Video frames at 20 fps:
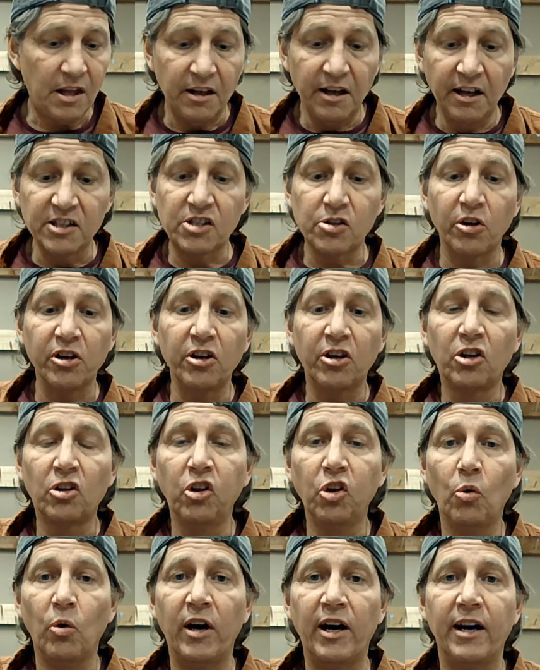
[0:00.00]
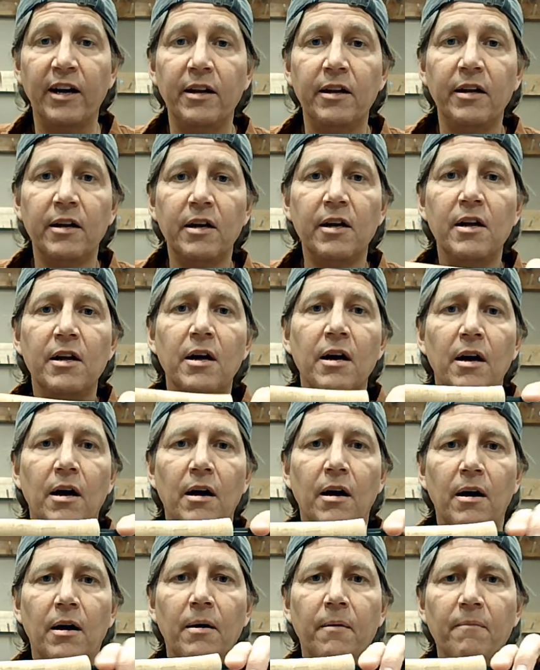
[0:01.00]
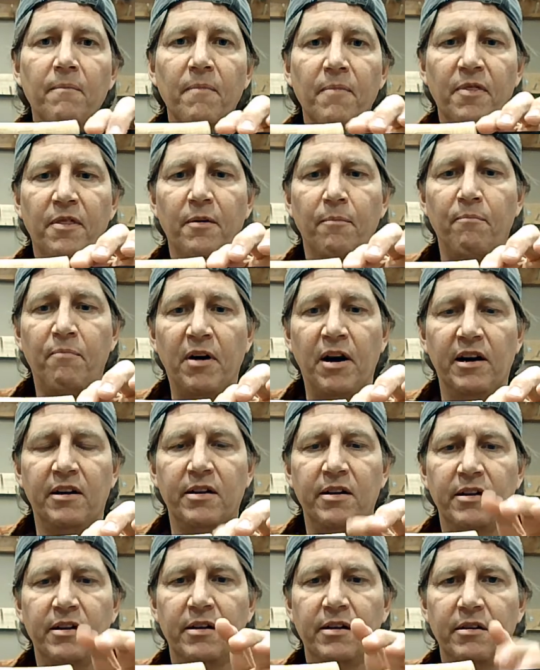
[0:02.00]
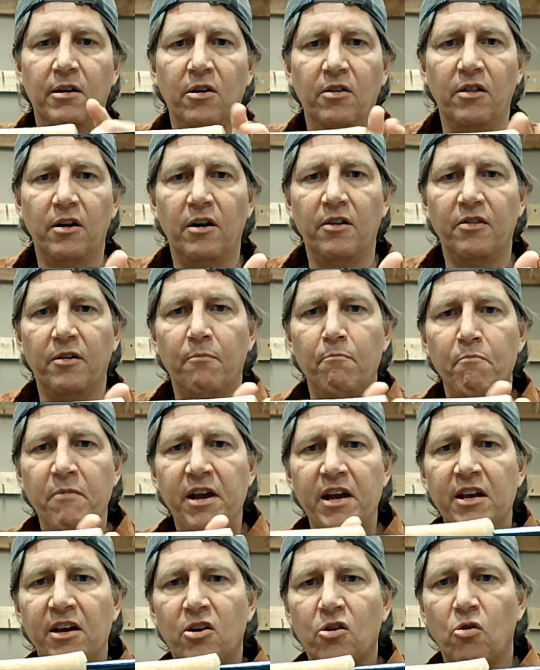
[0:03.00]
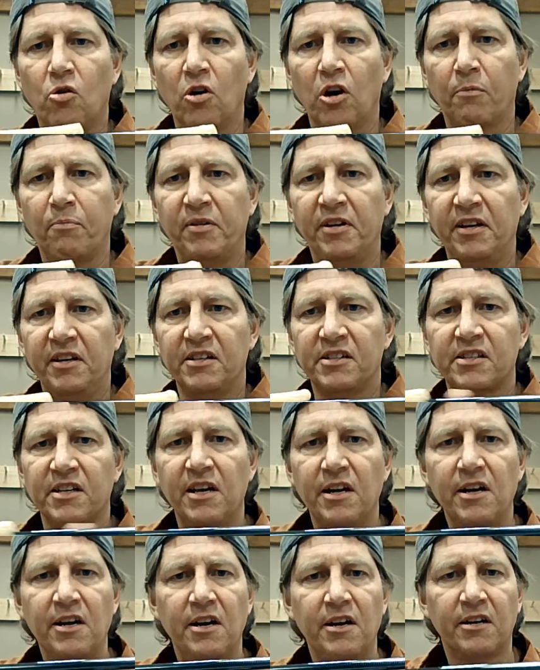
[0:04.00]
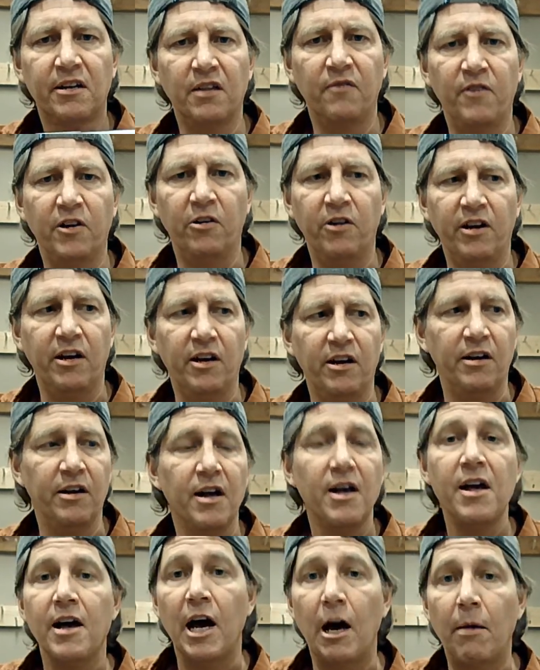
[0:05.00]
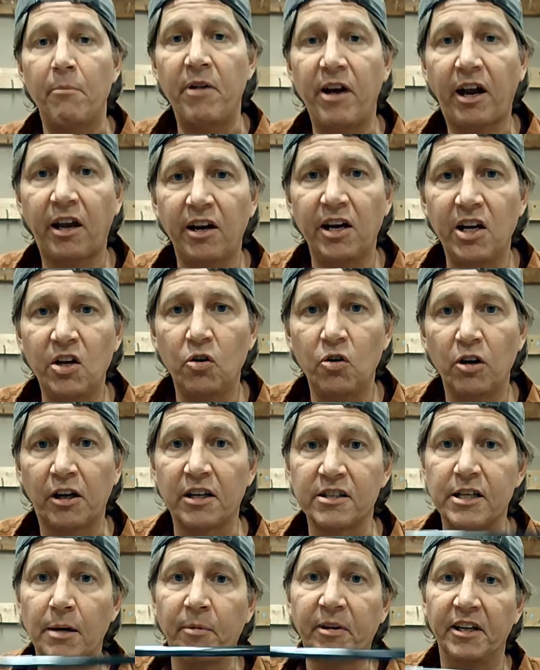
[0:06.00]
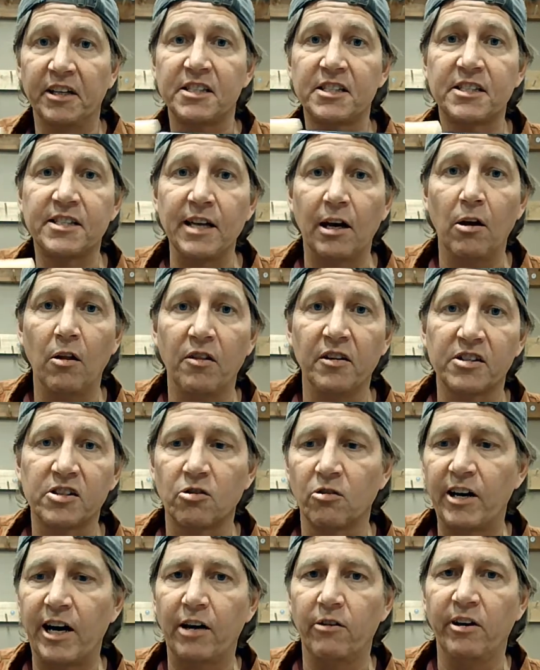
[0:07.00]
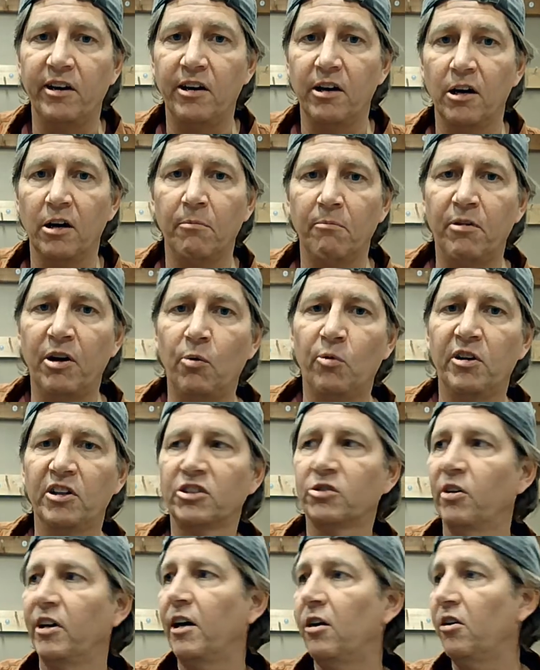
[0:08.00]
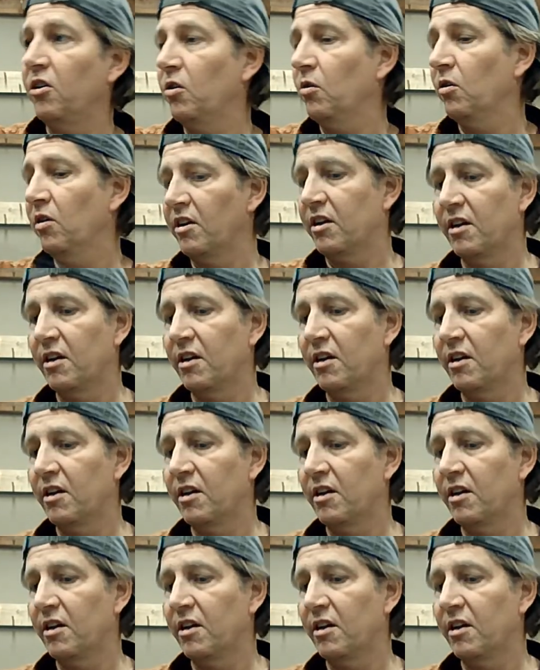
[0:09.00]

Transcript: And so you glue on the butt, or the main cork piece, to the very end. I'm not going to do it because I'm going to sell this rod right here, but I want to show you how to do it.